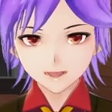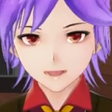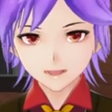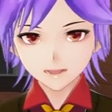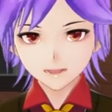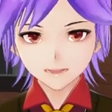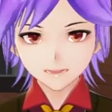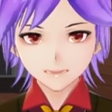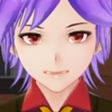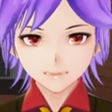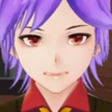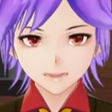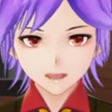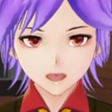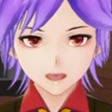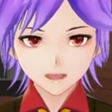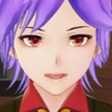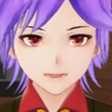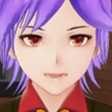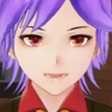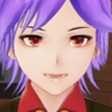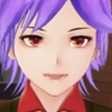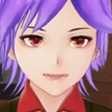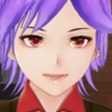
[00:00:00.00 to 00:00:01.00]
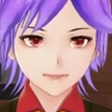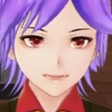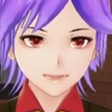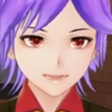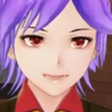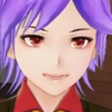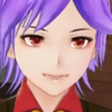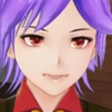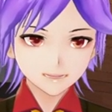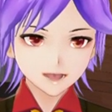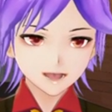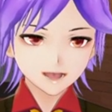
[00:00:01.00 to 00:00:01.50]
itself and then
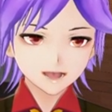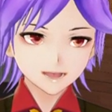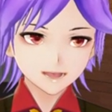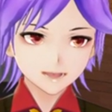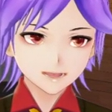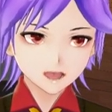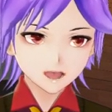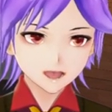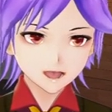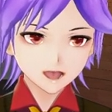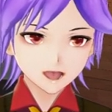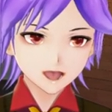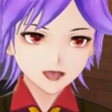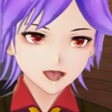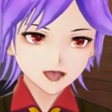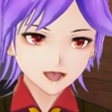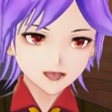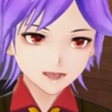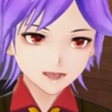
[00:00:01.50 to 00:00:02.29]
I can talk about